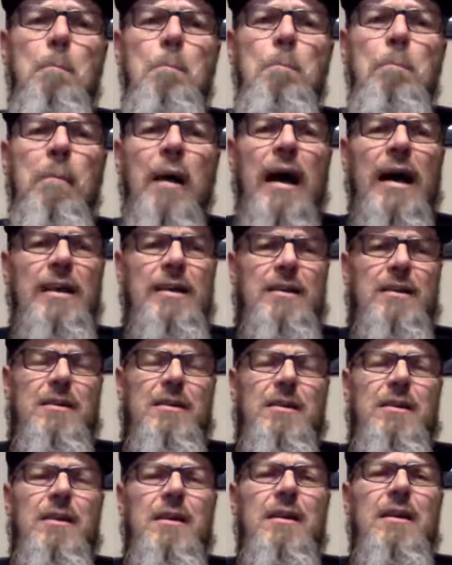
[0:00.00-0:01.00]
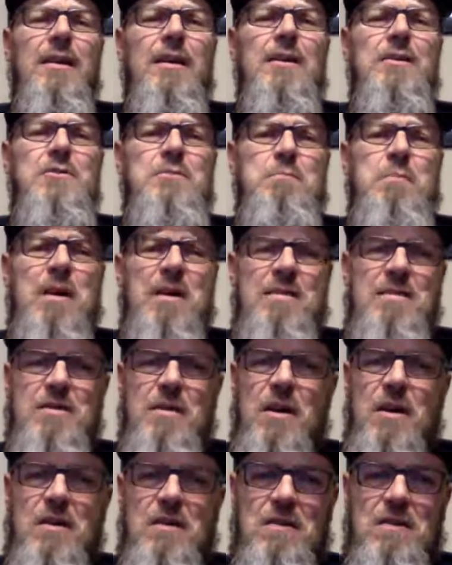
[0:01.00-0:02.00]
But here's my
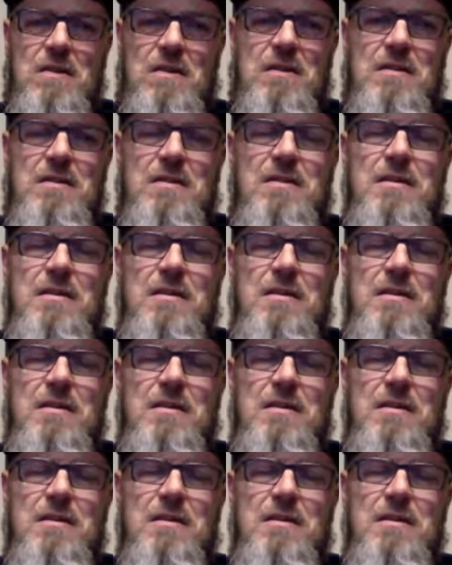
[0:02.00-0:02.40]
thought on it.